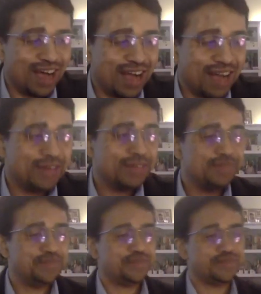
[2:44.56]
uh,
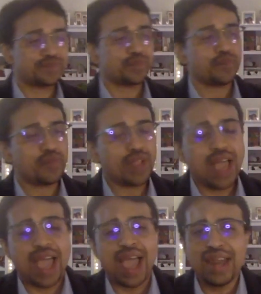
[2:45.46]

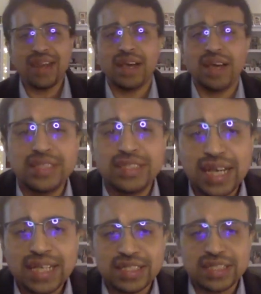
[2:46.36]
and uh,
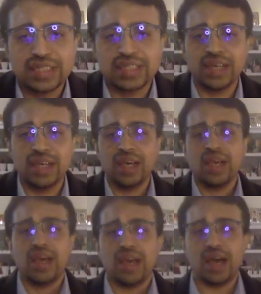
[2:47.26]
just
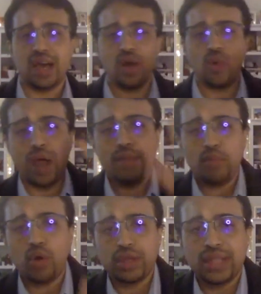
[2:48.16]
uh, one
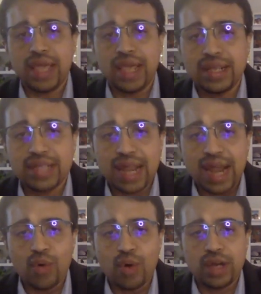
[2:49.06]
more thing that
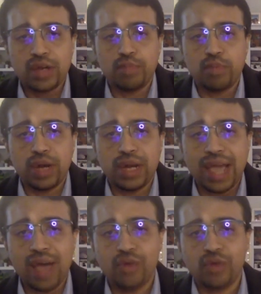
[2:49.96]
I wanted to point
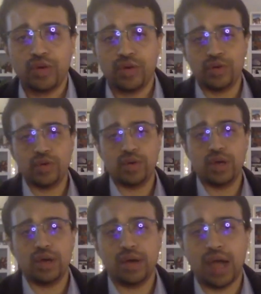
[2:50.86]
out to
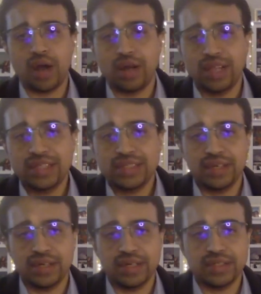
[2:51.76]
uh, our
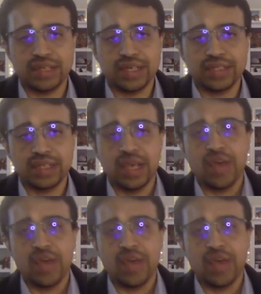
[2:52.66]
listeners is